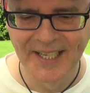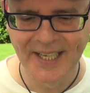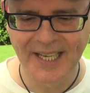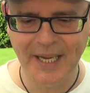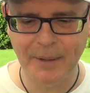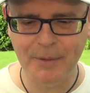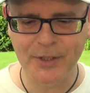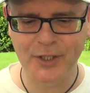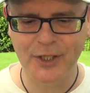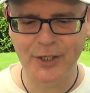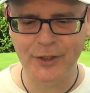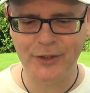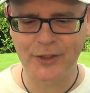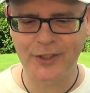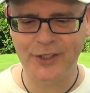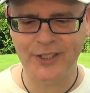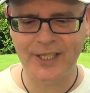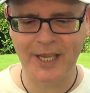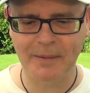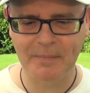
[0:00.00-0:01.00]
It was good
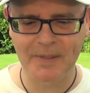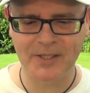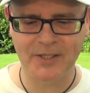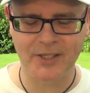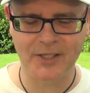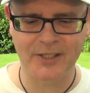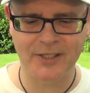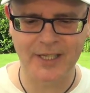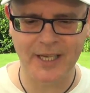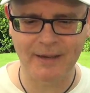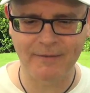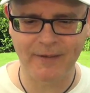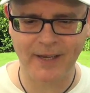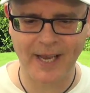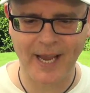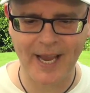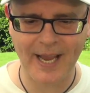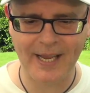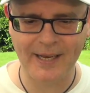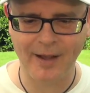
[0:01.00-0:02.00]
to see Mr. Steve
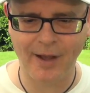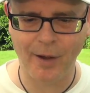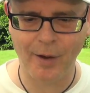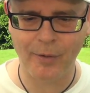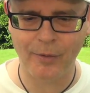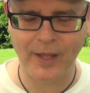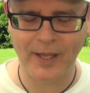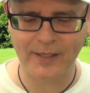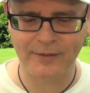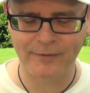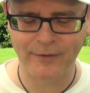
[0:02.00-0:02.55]
again. Oh, that's